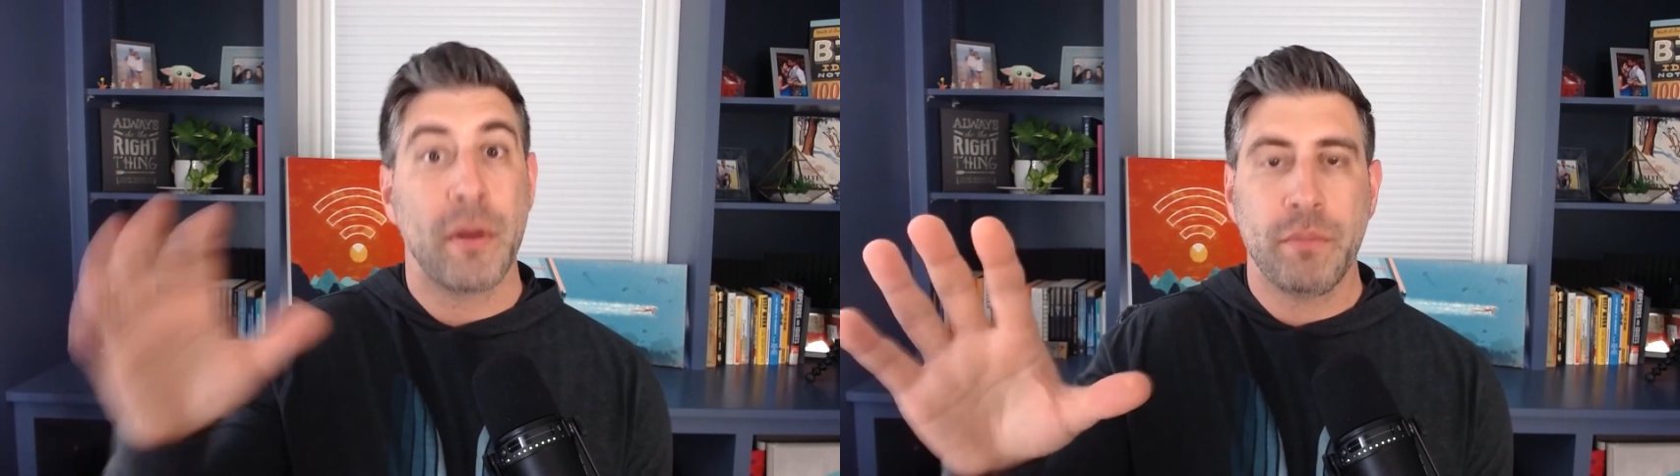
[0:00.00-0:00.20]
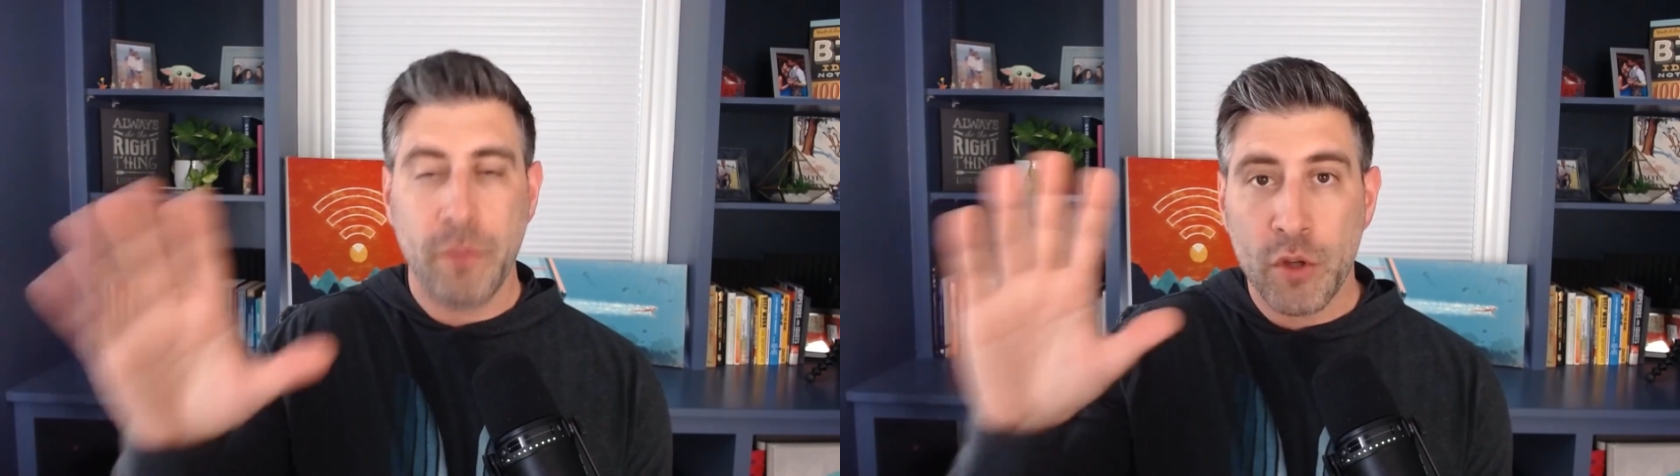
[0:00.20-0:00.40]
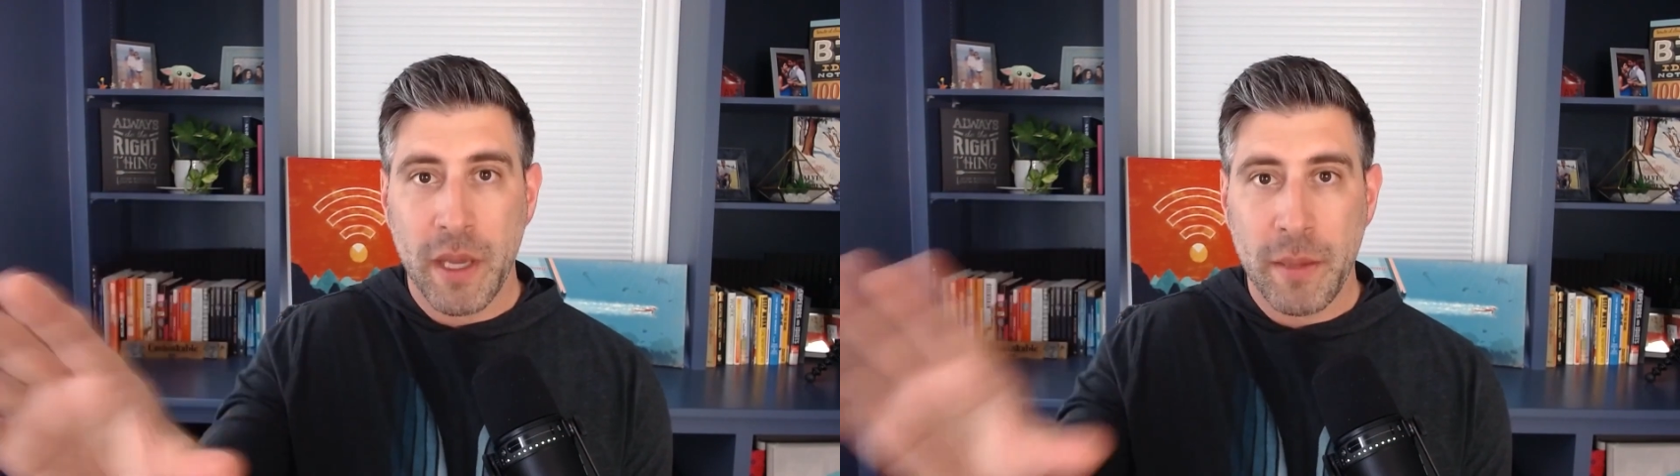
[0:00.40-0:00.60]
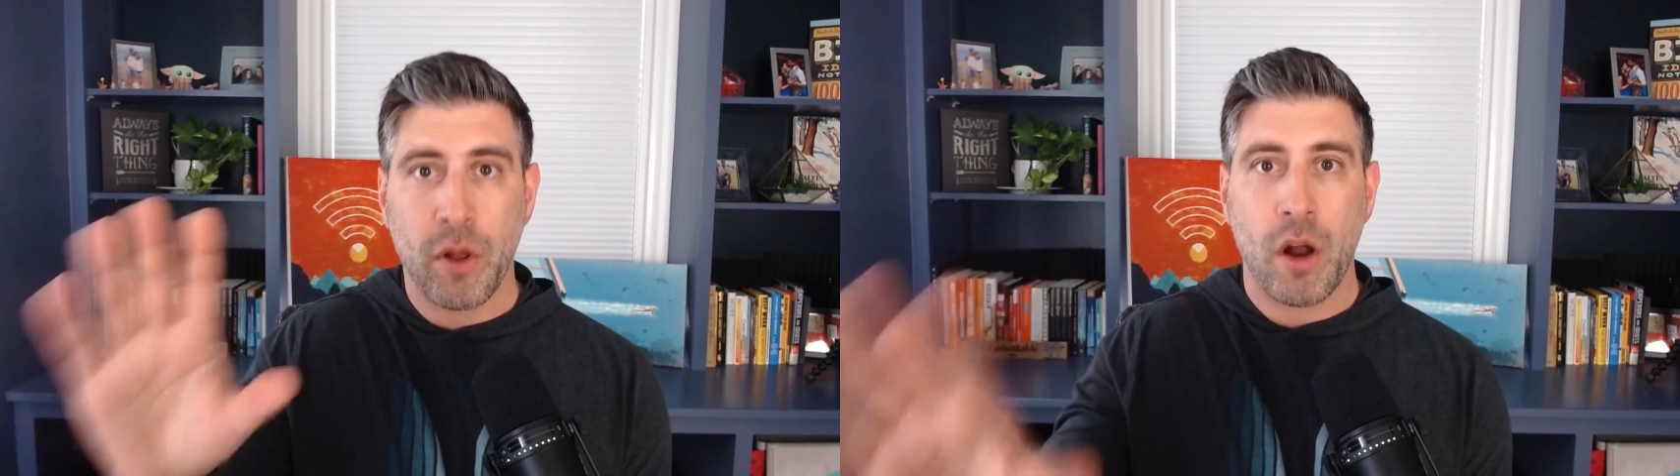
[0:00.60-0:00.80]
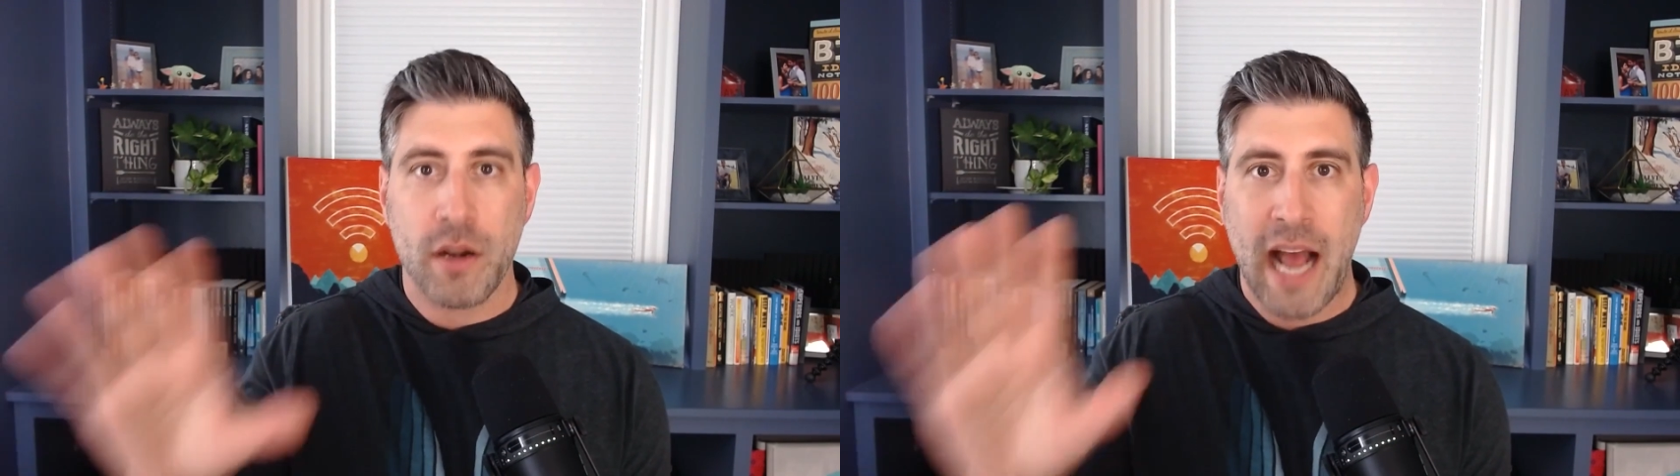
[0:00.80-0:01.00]
but most people
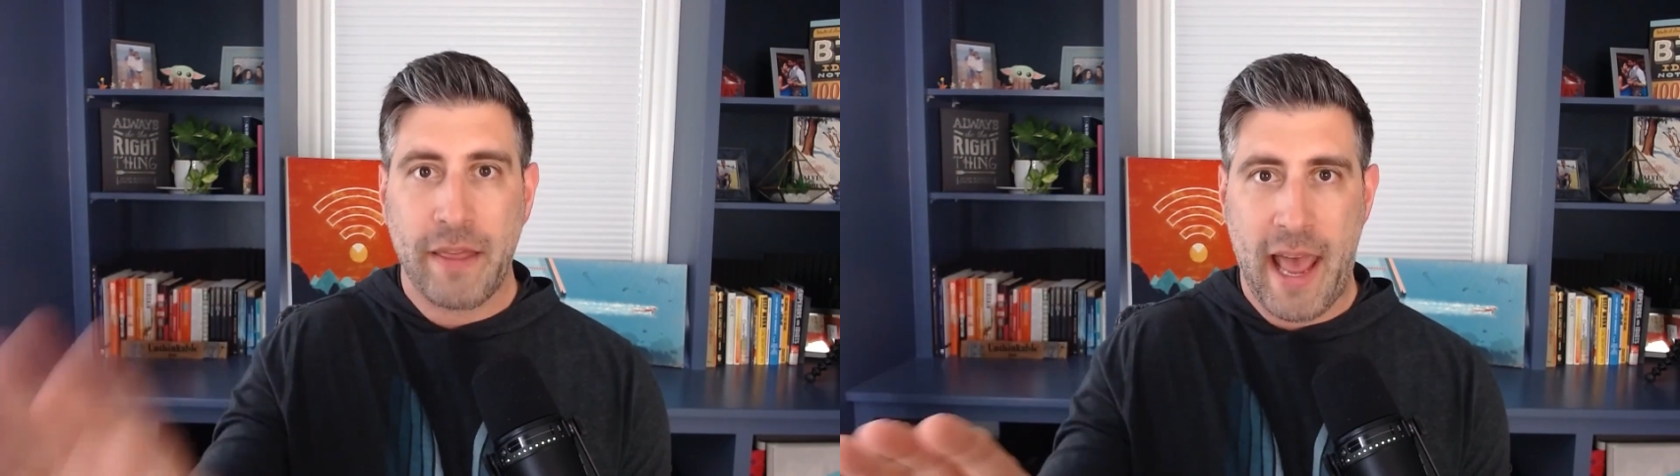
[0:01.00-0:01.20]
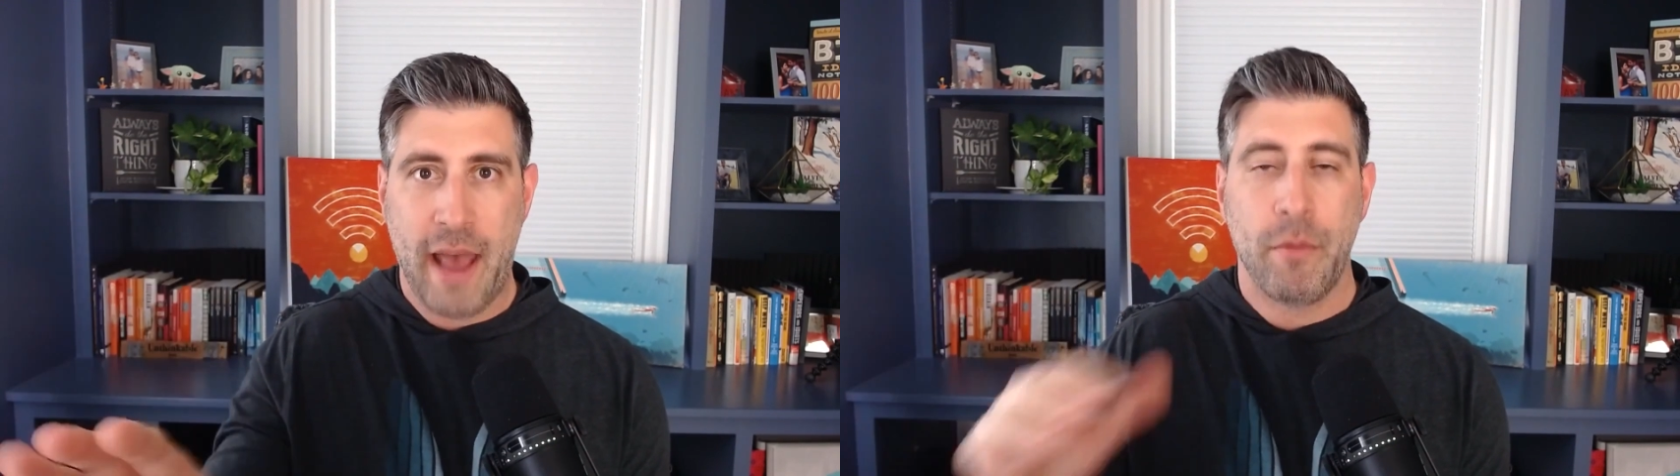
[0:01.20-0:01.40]
are not that.